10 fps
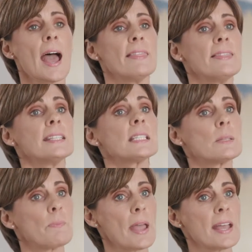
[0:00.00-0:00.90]
and this
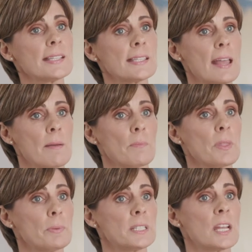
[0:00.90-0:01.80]
spares them
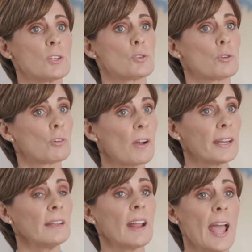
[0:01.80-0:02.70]
the potential
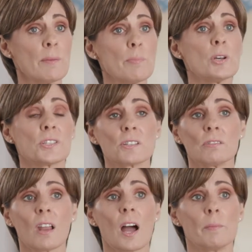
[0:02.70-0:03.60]
credit and
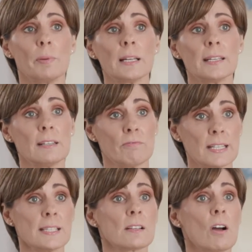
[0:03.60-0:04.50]
personal liability
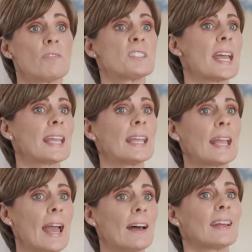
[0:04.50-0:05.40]
risk of
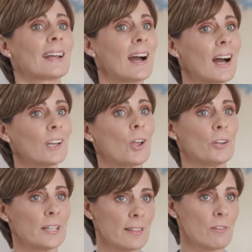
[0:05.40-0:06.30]
taking out a car
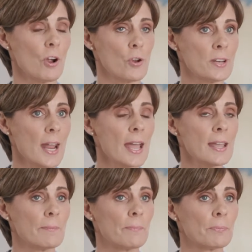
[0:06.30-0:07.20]
loan in their own
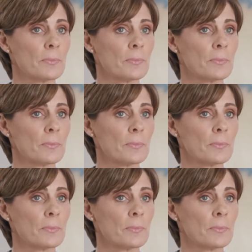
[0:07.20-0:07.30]
name.